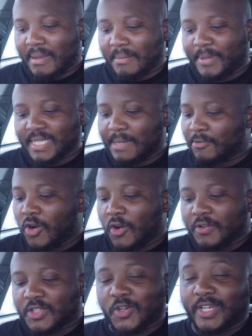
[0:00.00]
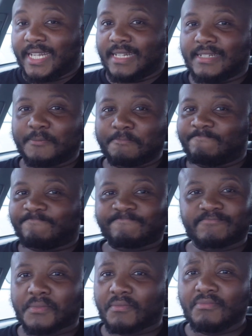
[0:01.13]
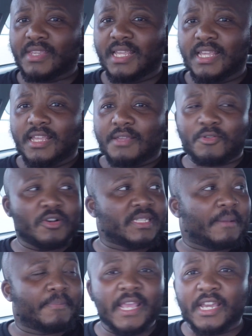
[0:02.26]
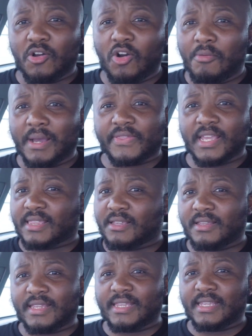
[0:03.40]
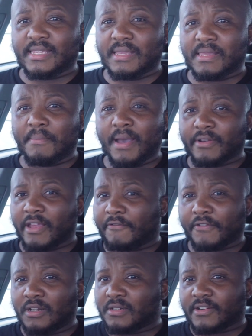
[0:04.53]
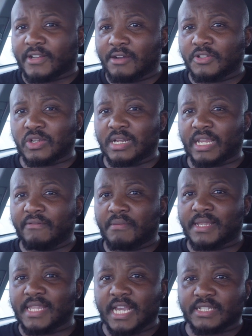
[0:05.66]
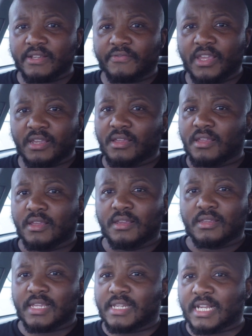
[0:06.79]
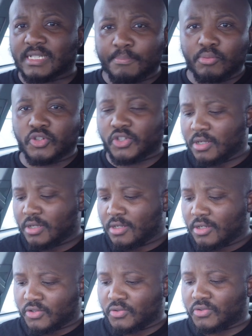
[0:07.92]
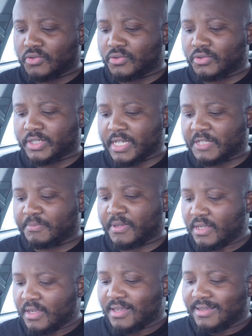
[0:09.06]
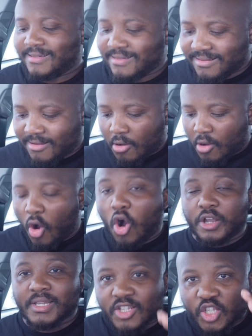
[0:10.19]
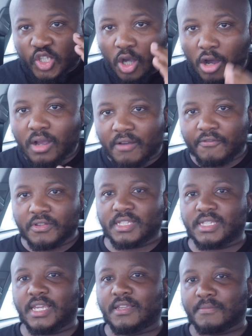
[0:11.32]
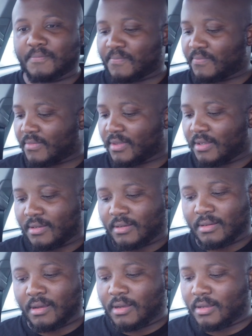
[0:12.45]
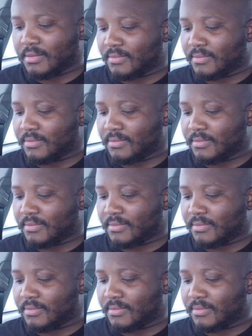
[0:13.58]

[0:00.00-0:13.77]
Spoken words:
But I'm going with Scotland because they are playing at home. I think the Murrayfield crowd is gonna give them that extra thing, that extra push to just be on song for the day. Oh,